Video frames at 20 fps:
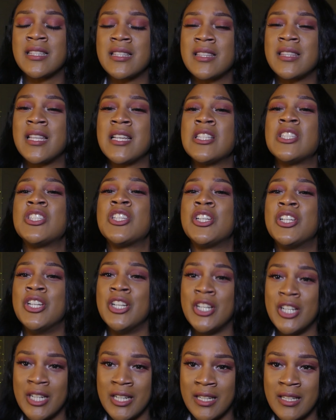that's a
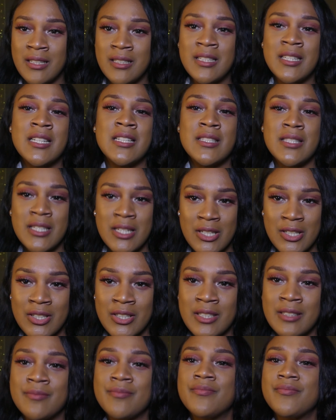good
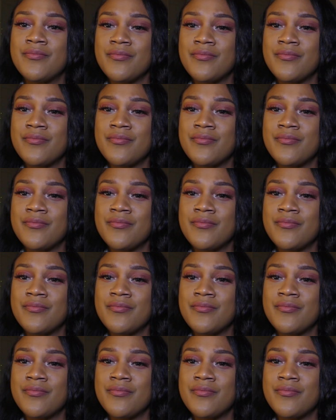contender.